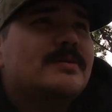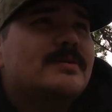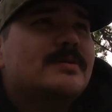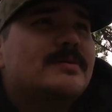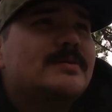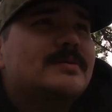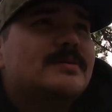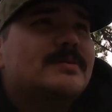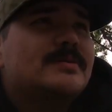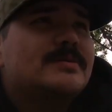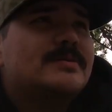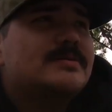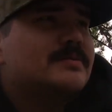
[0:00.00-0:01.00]
it
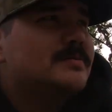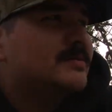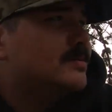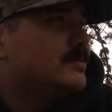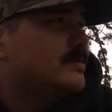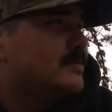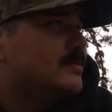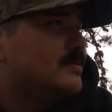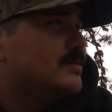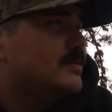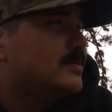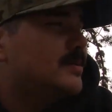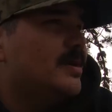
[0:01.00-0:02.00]
is
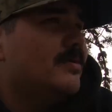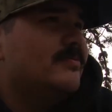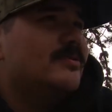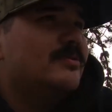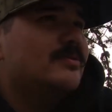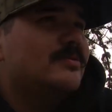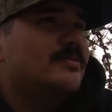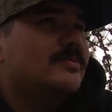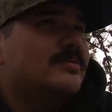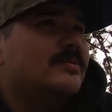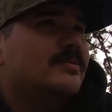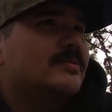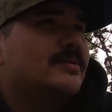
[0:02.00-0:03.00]
in the afternoon,
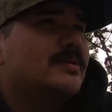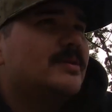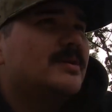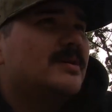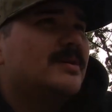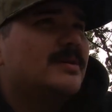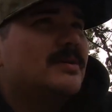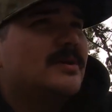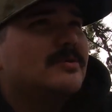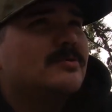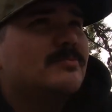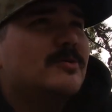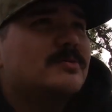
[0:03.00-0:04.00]

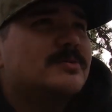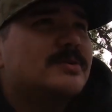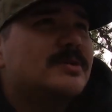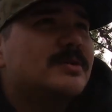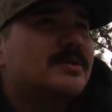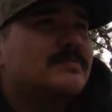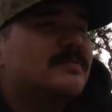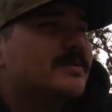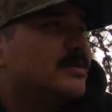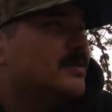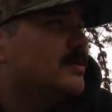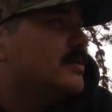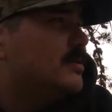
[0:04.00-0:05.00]
kind of approaching the
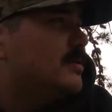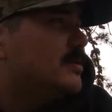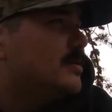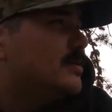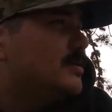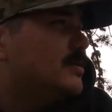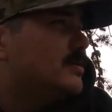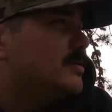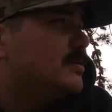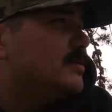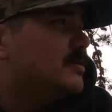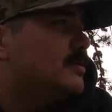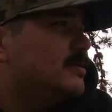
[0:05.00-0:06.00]
evening.
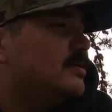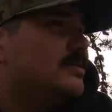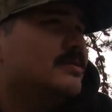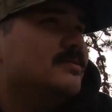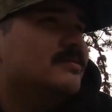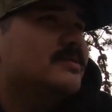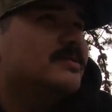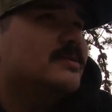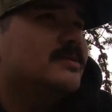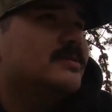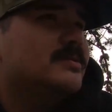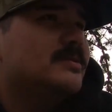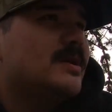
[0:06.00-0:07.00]
There was
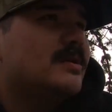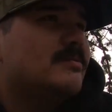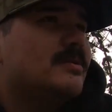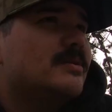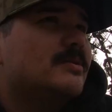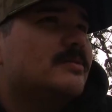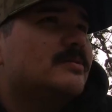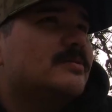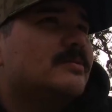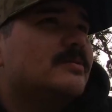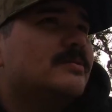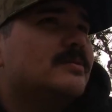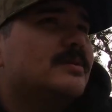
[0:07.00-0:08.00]
a sow here
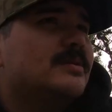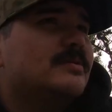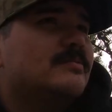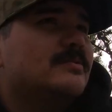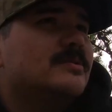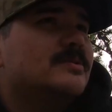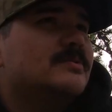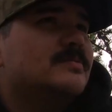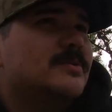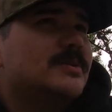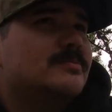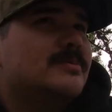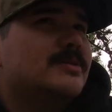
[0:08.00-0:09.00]
that was
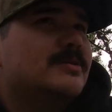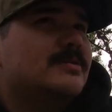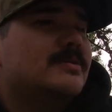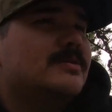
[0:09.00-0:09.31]
pretty big.